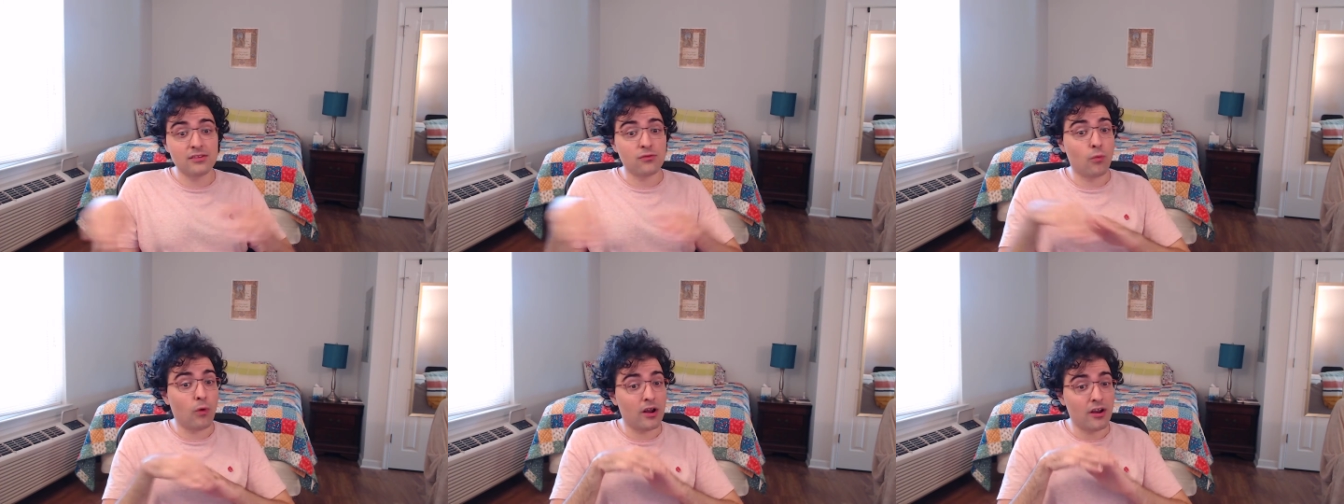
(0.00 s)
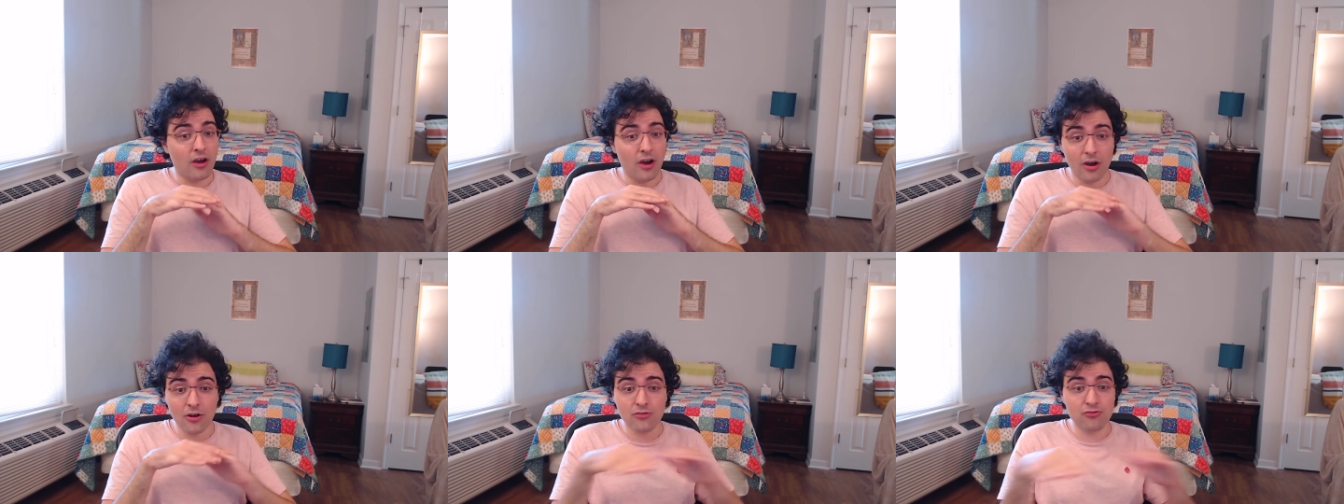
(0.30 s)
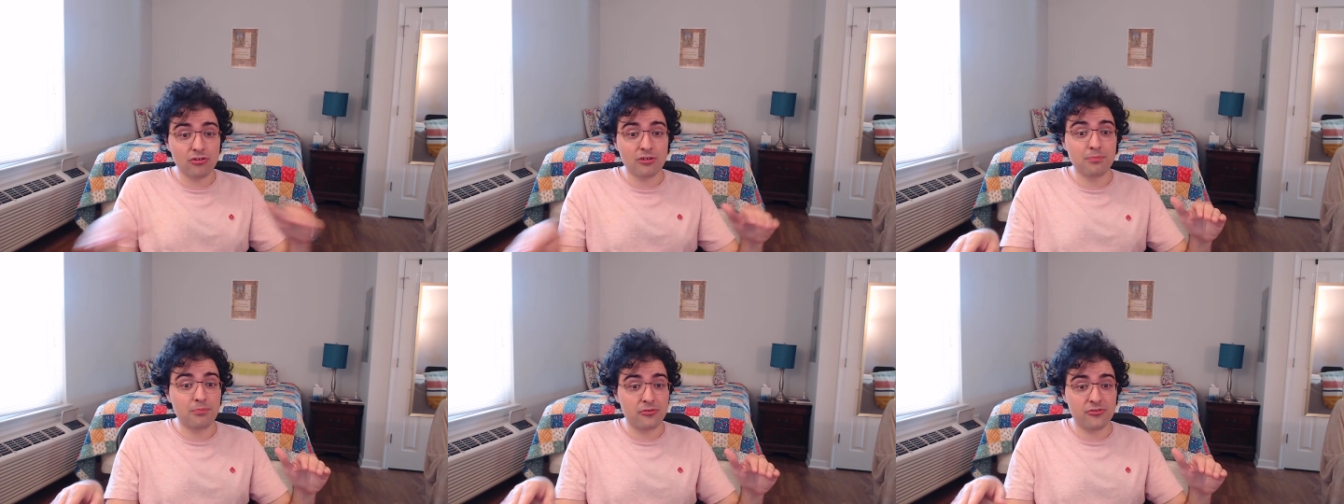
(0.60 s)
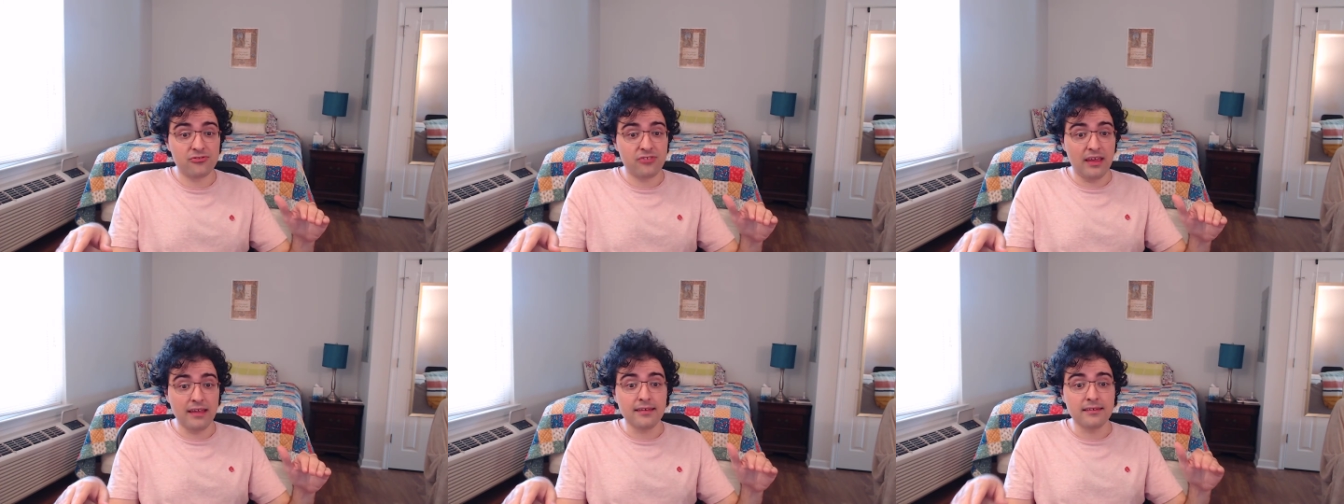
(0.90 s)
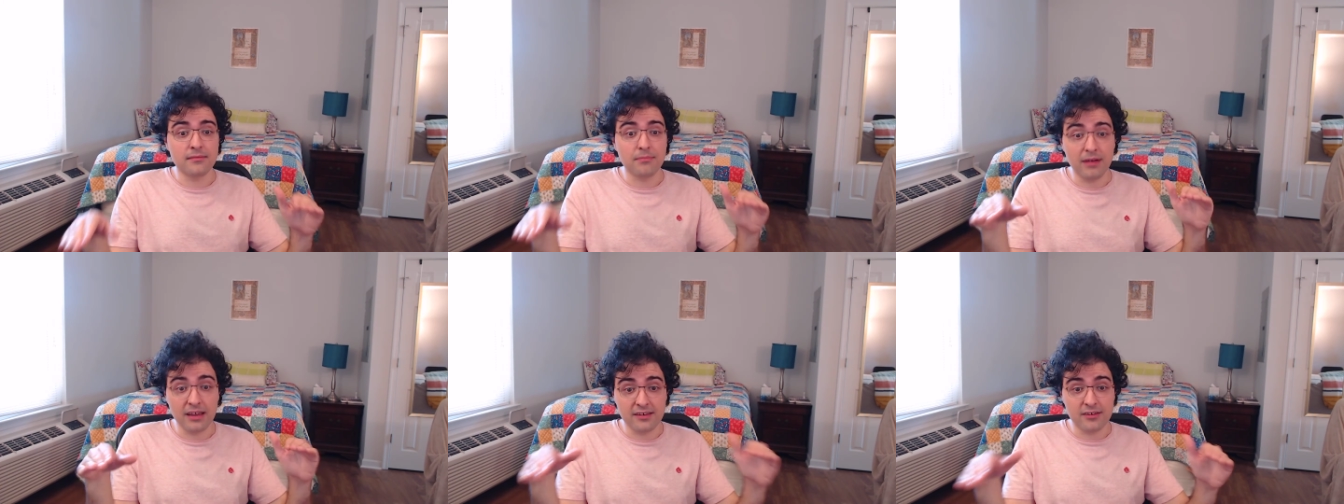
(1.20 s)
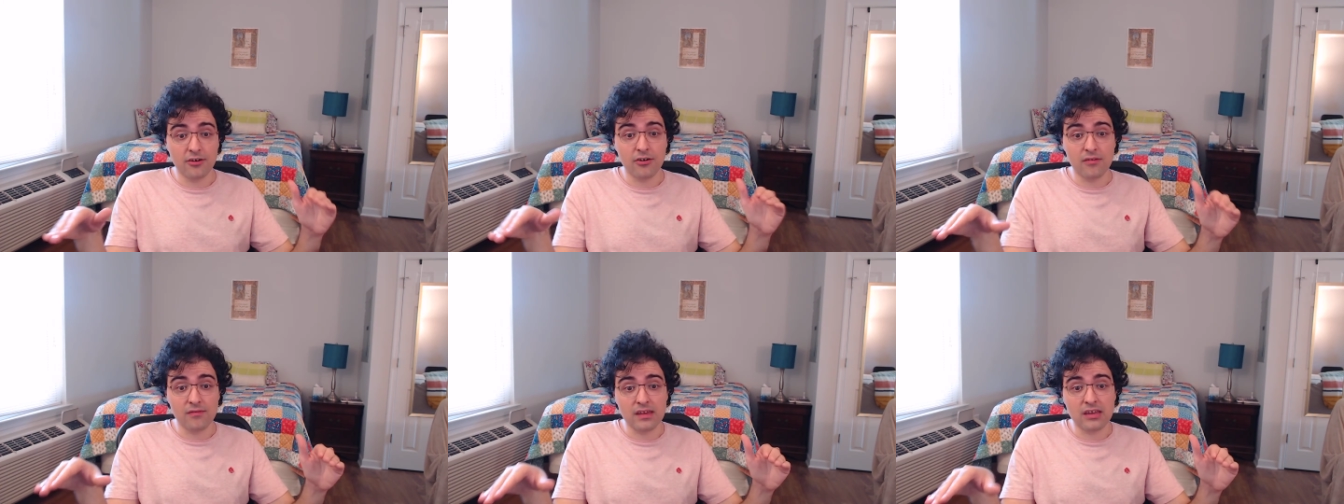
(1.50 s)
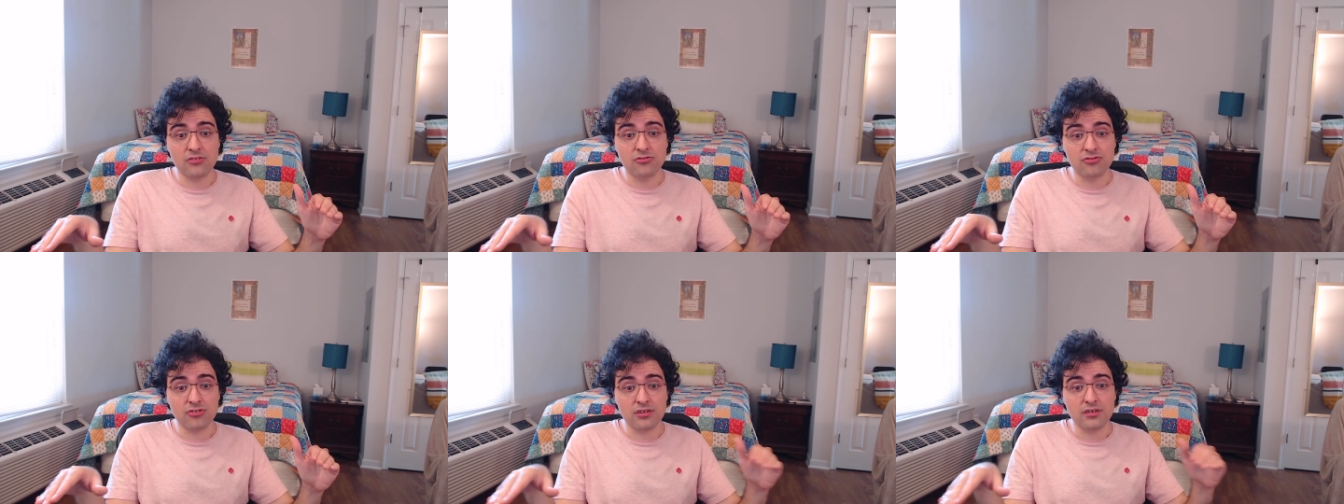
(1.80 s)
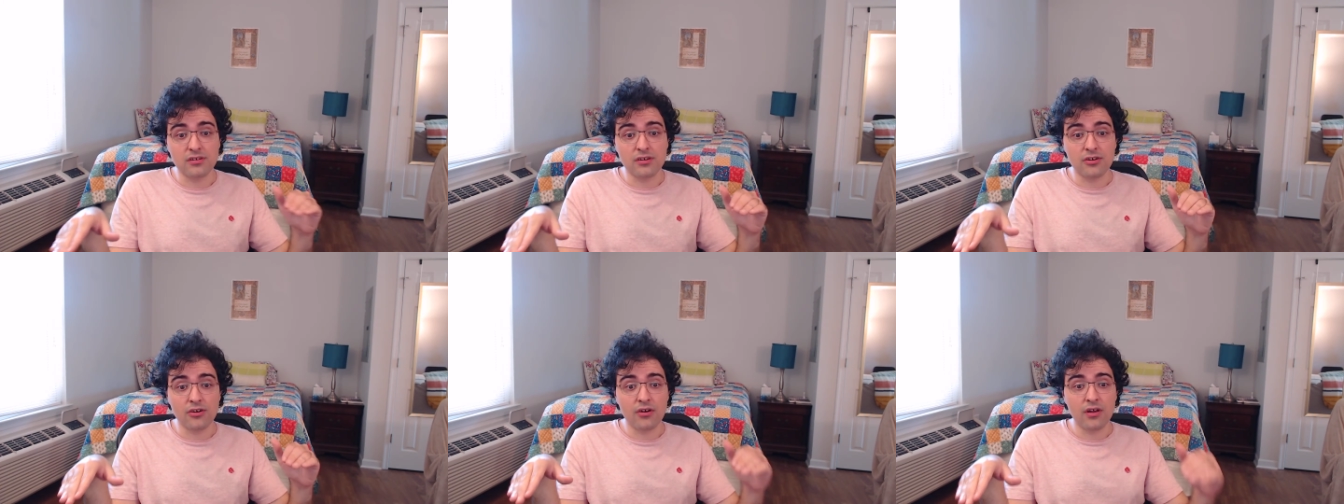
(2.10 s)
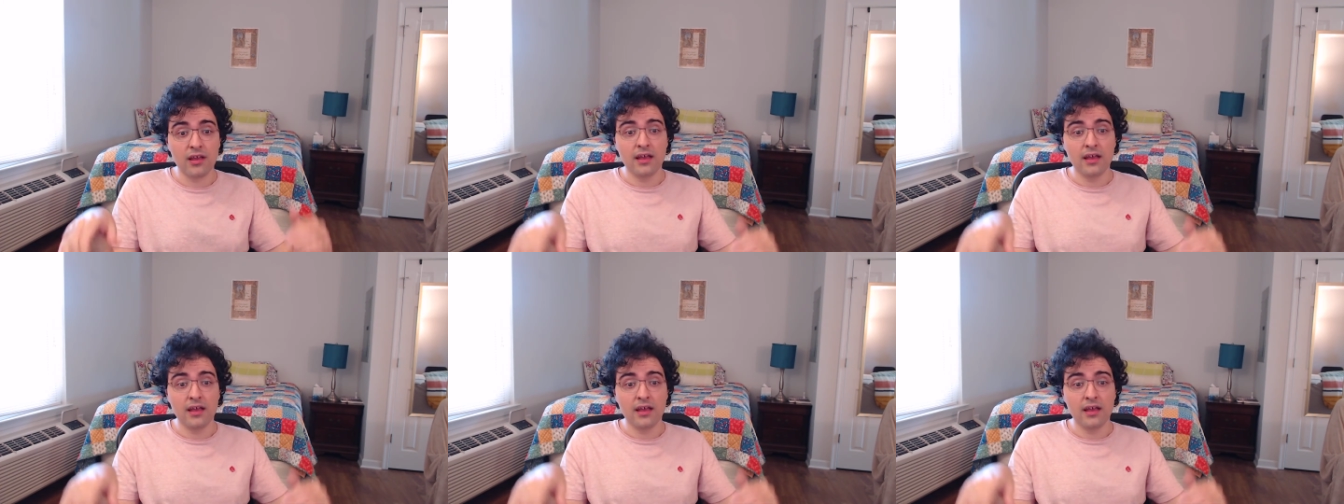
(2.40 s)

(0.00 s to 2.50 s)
100% by Teravangian here.